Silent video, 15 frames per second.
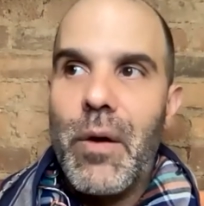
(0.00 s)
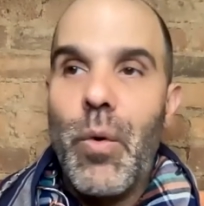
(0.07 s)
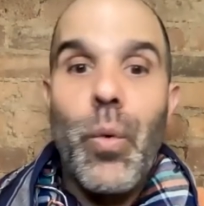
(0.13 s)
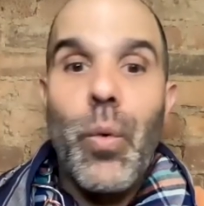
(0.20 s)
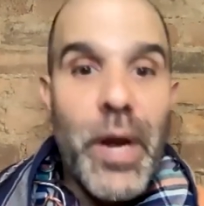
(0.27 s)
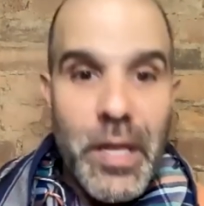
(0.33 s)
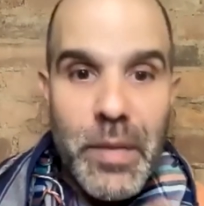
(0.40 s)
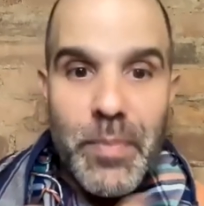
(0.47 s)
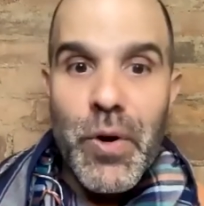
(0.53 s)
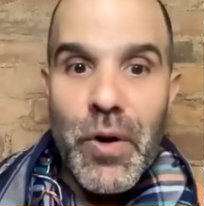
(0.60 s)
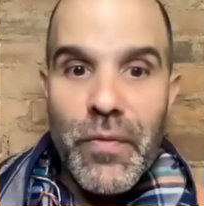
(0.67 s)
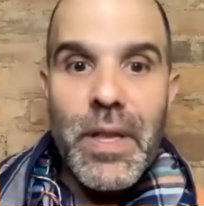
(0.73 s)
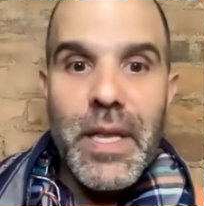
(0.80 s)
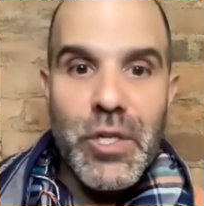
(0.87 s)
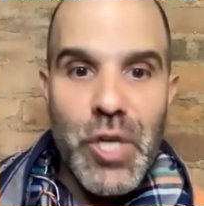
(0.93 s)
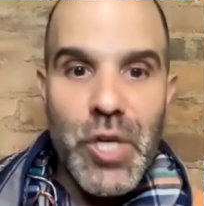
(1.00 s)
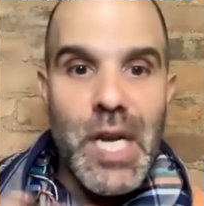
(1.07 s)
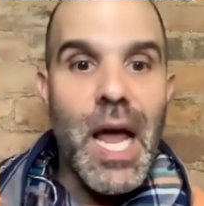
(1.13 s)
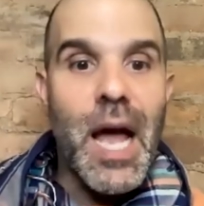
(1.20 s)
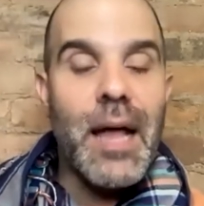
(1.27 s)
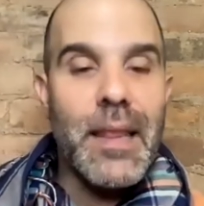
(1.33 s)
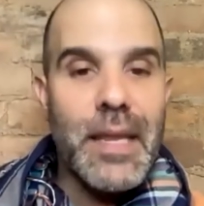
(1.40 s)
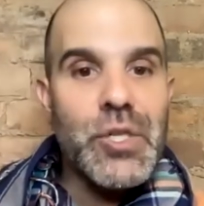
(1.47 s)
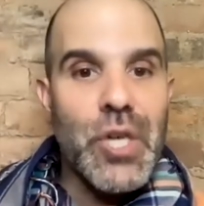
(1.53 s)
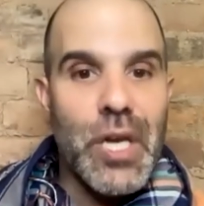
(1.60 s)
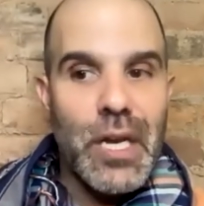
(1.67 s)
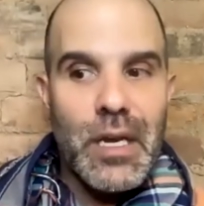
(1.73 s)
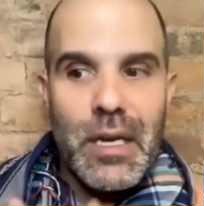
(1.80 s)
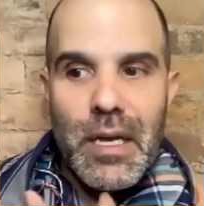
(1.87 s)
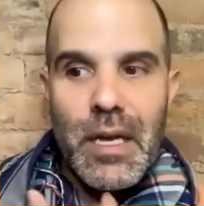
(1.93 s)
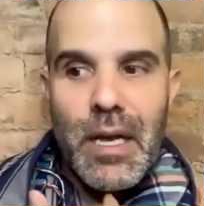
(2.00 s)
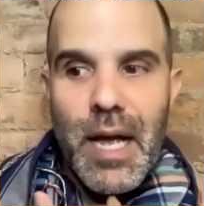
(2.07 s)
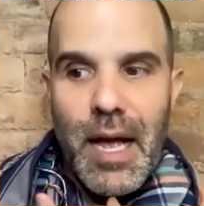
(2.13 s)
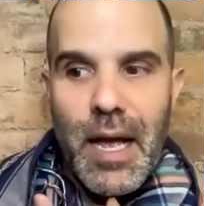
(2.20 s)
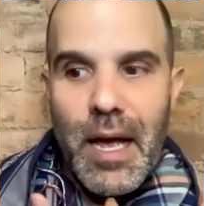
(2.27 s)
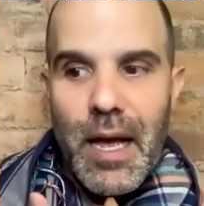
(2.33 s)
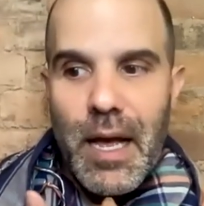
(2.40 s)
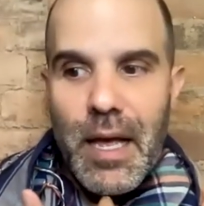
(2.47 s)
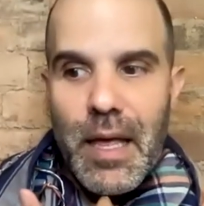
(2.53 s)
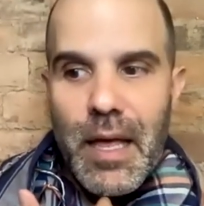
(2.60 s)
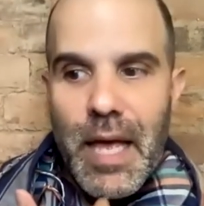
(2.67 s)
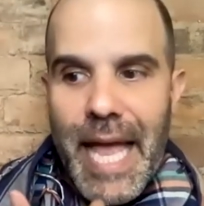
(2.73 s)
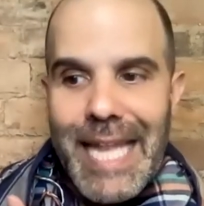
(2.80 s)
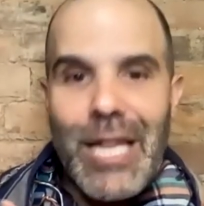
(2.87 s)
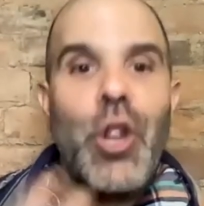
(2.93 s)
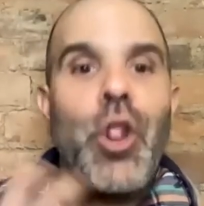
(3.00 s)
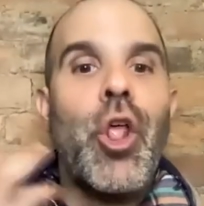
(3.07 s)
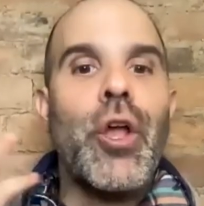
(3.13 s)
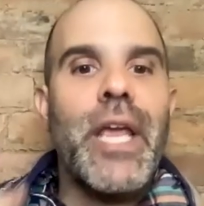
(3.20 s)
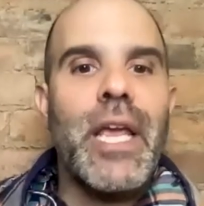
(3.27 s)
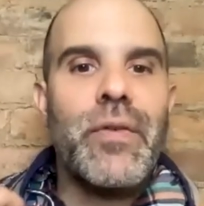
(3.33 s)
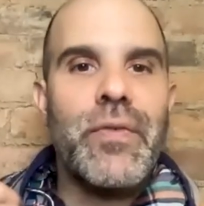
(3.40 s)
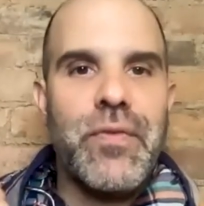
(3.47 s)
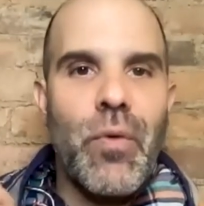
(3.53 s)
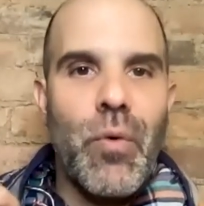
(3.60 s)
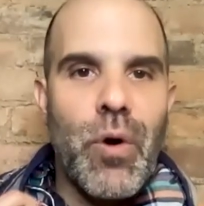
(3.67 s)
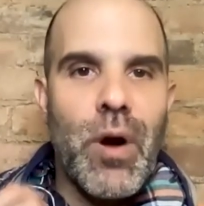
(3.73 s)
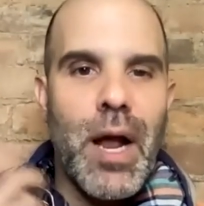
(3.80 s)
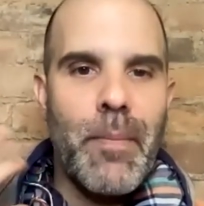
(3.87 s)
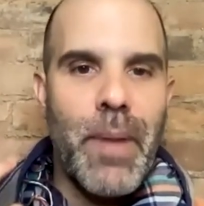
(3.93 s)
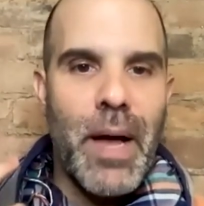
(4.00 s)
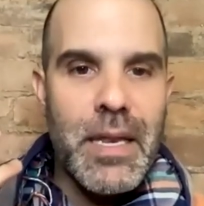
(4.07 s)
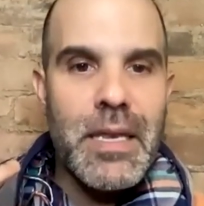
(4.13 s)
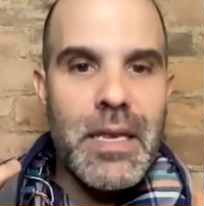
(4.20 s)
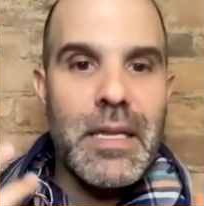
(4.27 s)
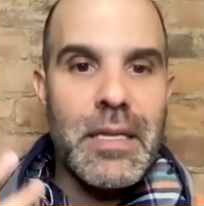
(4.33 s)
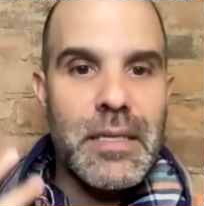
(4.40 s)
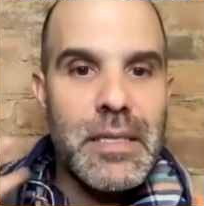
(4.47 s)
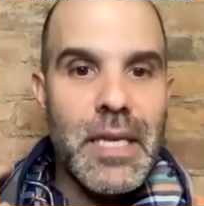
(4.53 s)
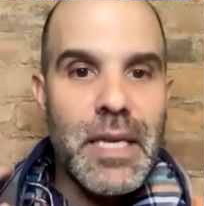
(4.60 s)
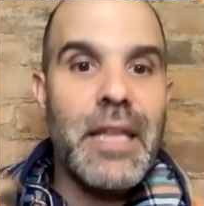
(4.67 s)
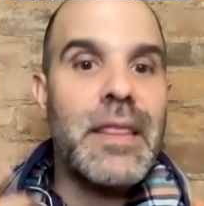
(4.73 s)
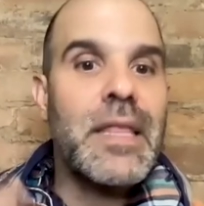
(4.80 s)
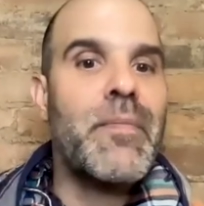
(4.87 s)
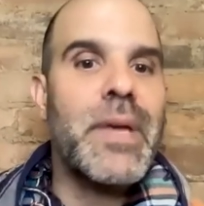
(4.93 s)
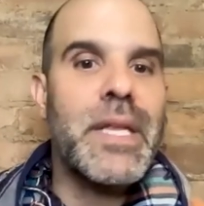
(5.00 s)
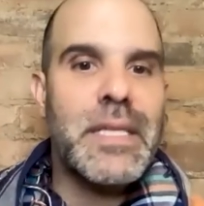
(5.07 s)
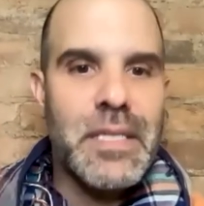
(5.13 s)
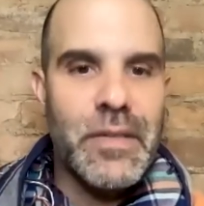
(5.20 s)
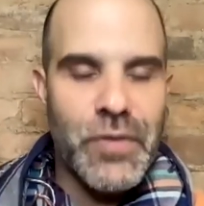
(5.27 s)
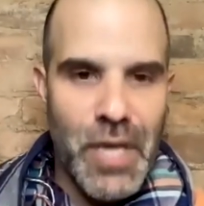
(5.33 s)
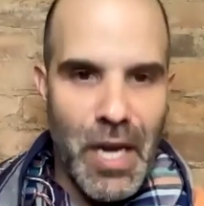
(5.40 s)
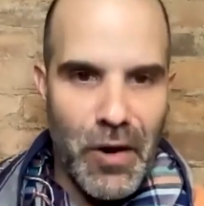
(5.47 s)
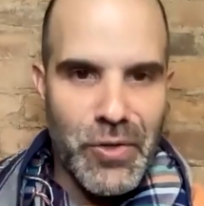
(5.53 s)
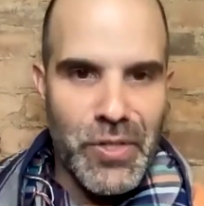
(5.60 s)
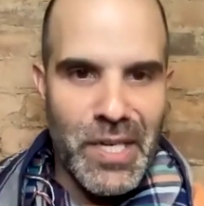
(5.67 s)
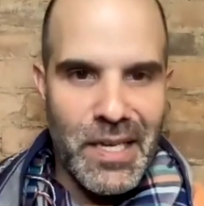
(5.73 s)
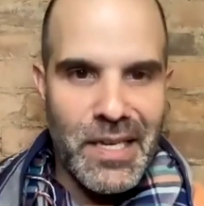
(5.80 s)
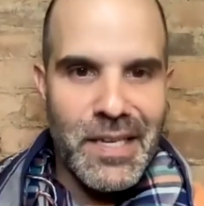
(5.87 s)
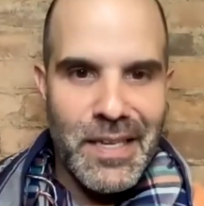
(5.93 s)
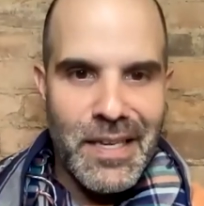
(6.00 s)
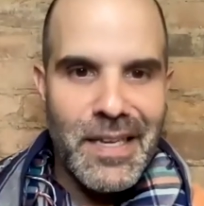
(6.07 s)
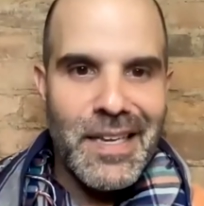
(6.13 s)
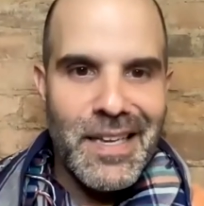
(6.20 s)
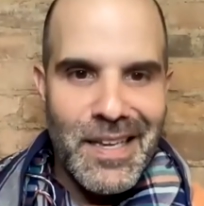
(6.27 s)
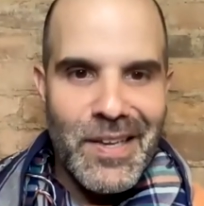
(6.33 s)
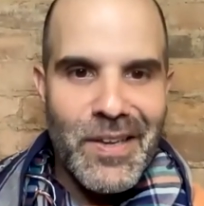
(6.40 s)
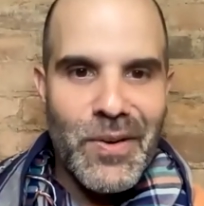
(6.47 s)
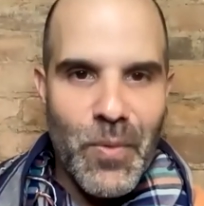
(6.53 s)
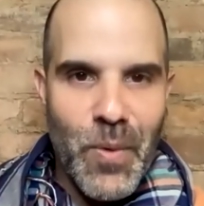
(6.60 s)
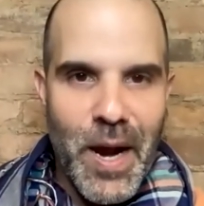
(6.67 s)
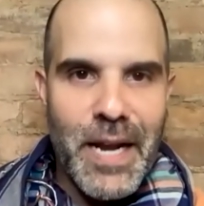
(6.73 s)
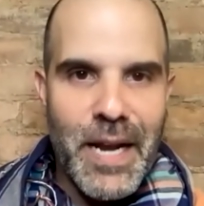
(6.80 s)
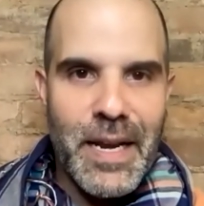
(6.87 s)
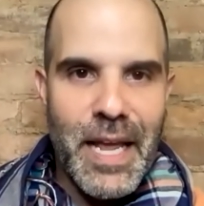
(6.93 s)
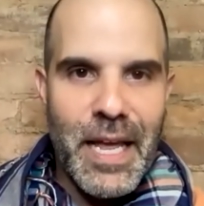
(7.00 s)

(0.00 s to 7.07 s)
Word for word: with privilege, acknowledging uh, and looking for abundance in the midst of scarcity, right?